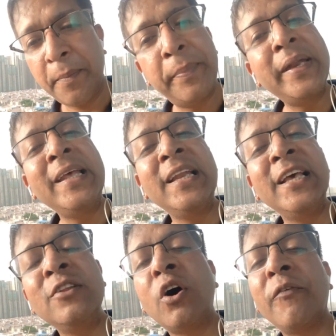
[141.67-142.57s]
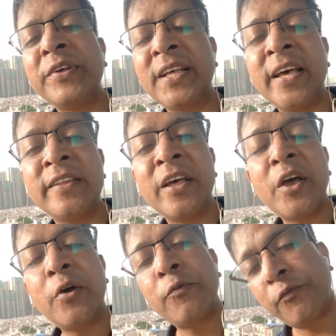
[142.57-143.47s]
Pre-lease offices
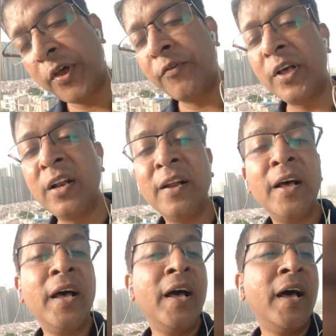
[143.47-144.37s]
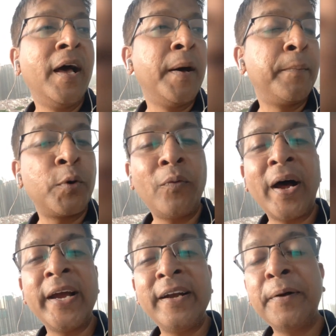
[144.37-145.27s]
we will
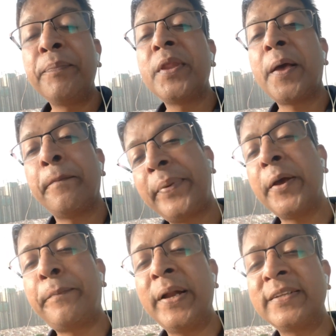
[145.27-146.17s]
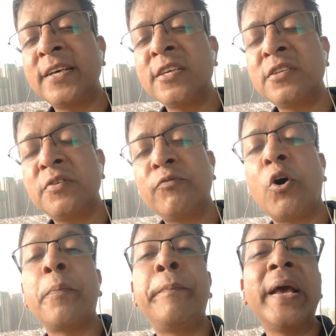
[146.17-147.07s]
provide big places
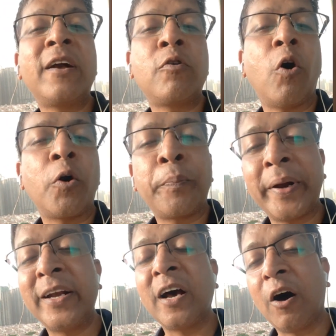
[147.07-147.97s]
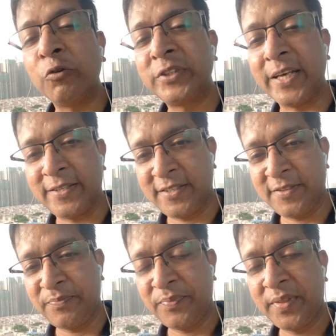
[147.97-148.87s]
for big corporate houses
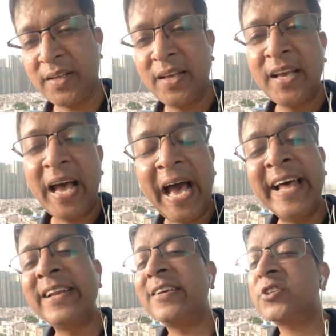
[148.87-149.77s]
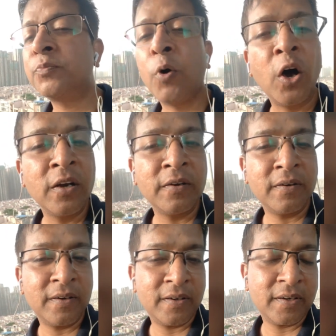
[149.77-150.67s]
and small
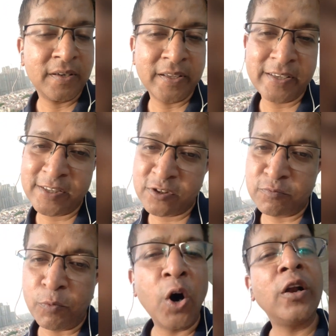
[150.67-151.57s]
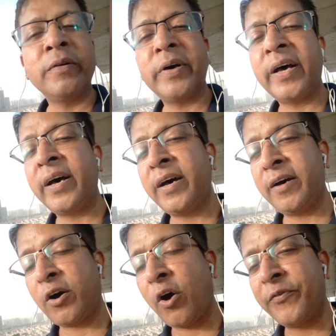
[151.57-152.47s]
small
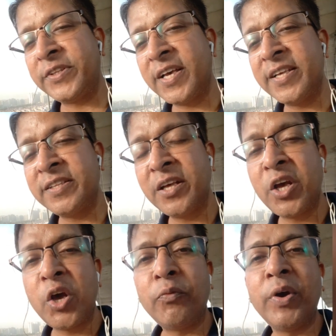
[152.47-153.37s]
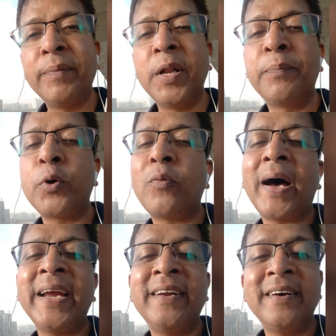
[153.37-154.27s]
uh, offices we will
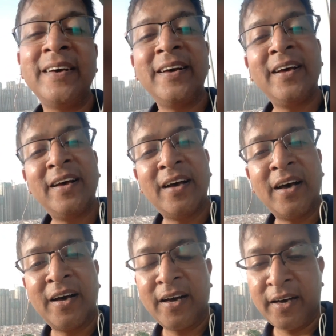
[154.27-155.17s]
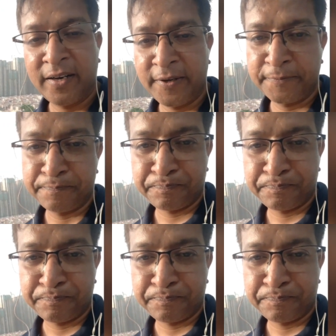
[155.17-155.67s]
provide uh,